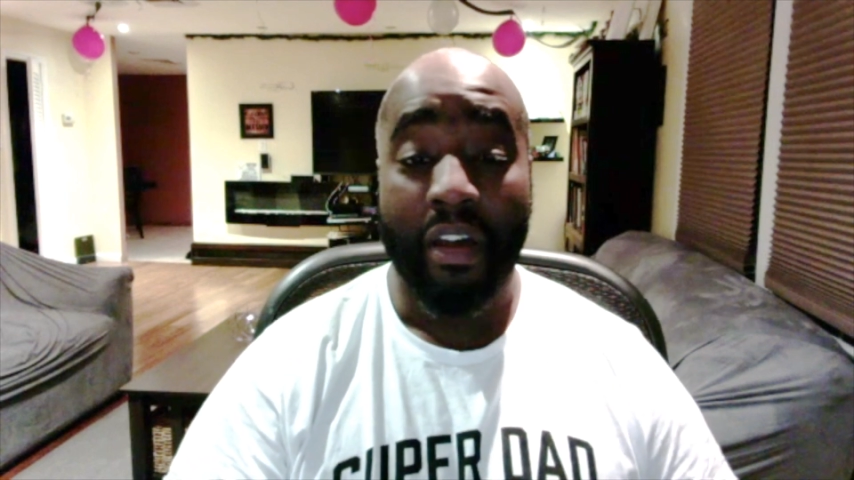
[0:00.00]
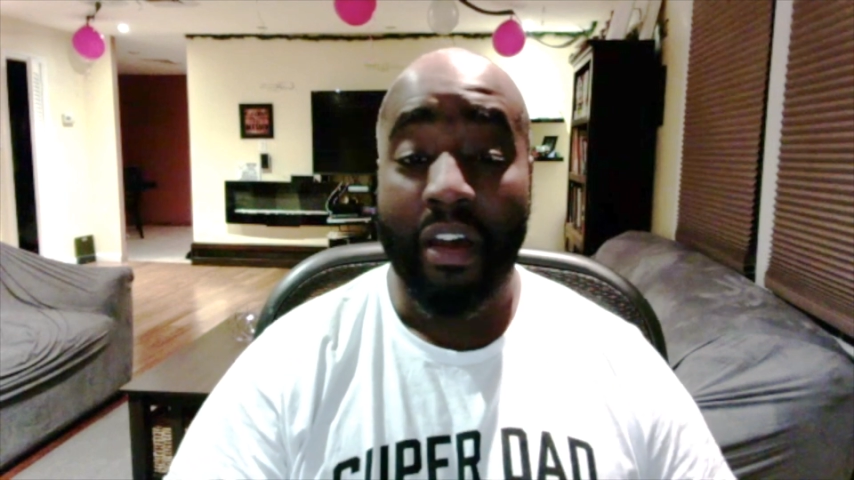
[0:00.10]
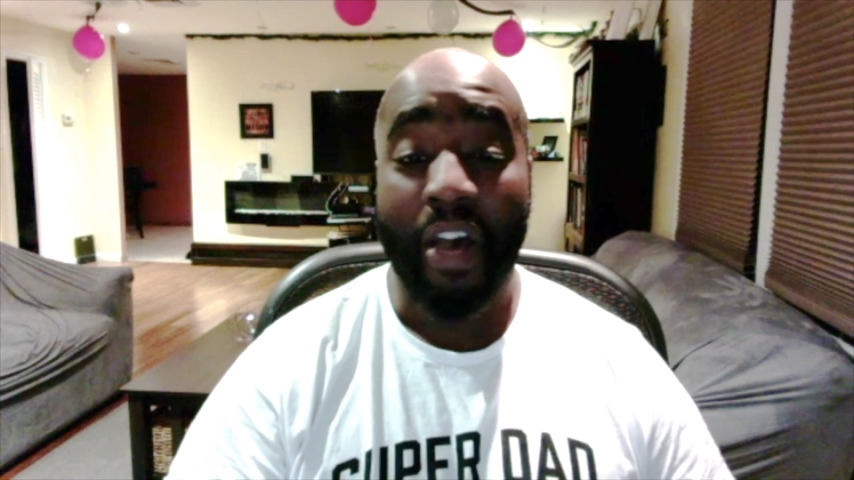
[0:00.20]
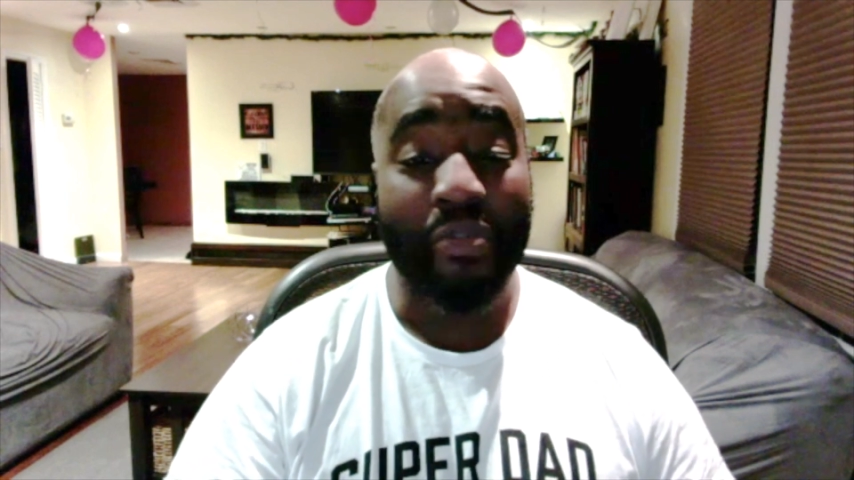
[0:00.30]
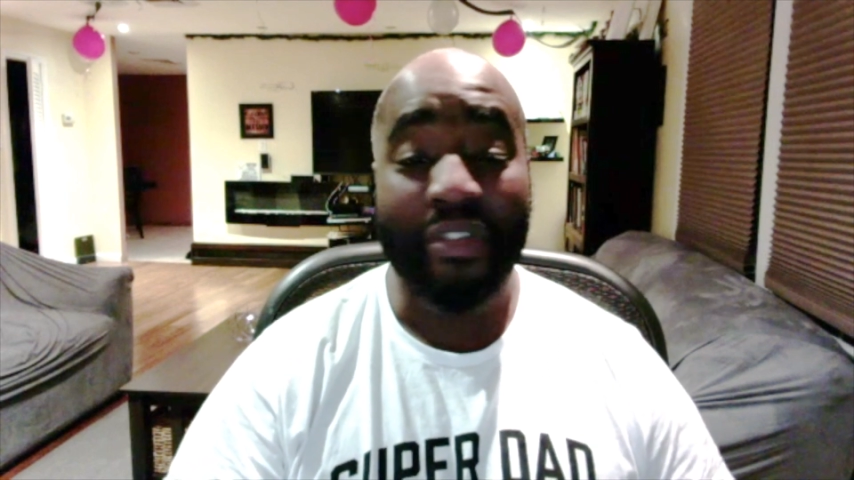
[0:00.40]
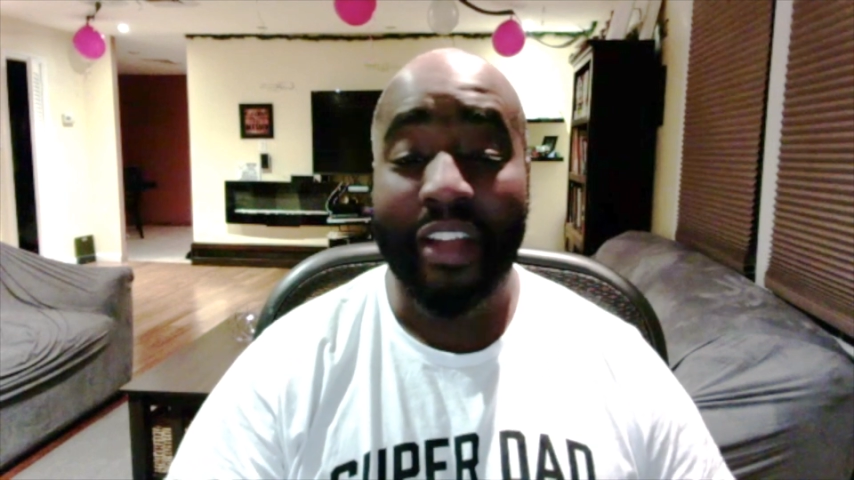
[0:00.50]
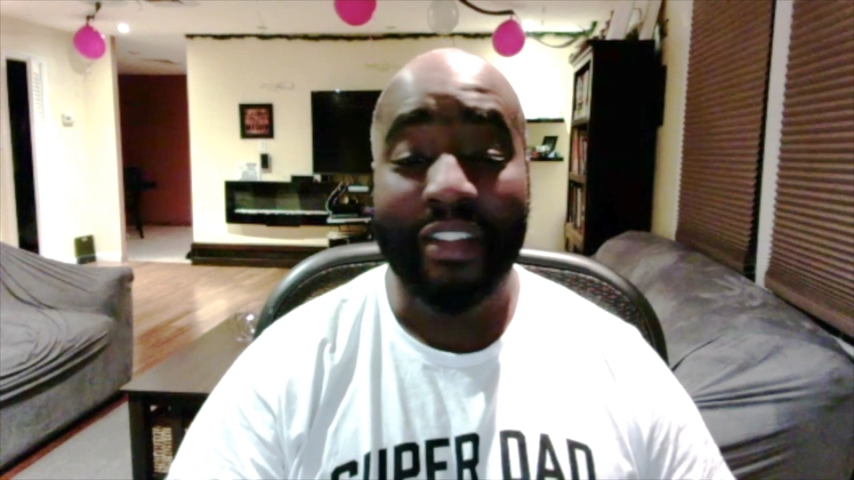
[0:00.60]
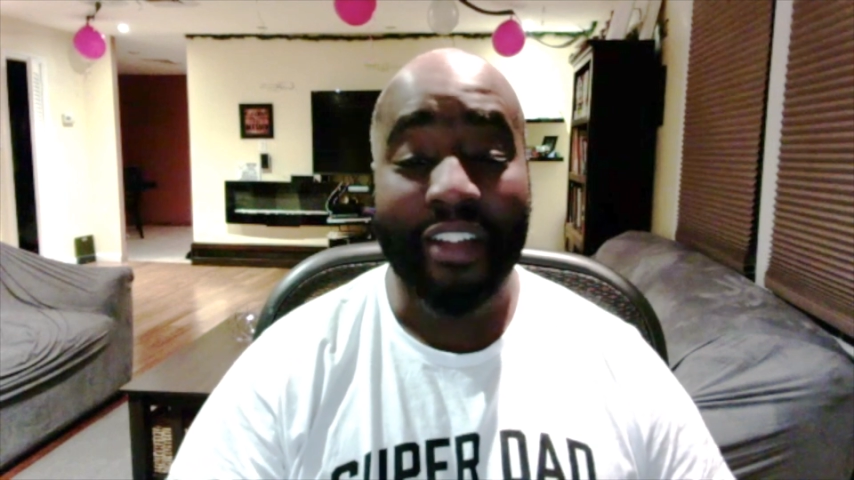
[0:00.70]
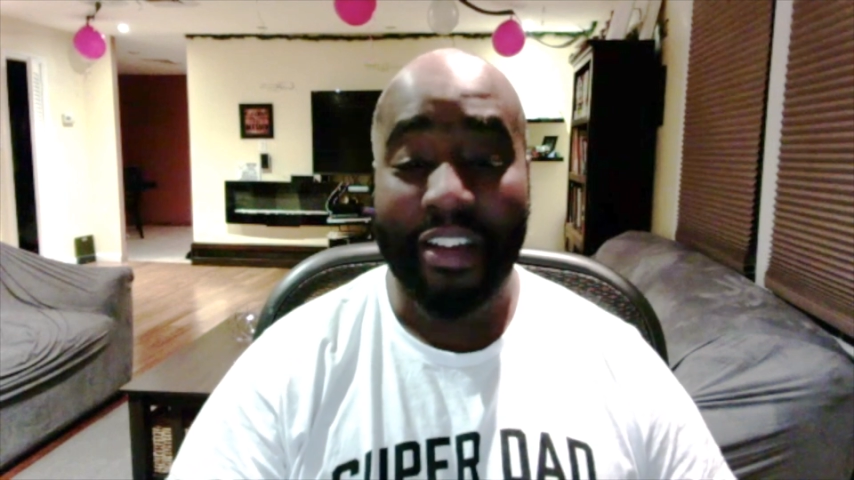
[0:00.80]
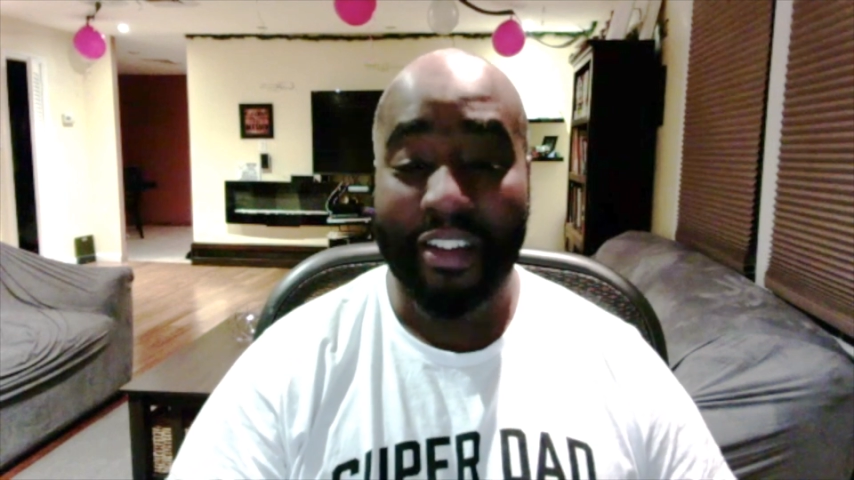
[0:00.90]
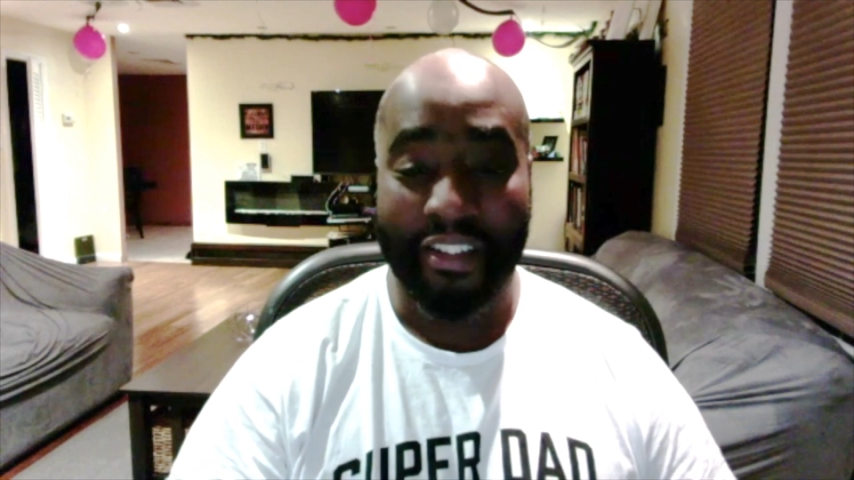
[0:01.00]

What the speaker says: I was not tired.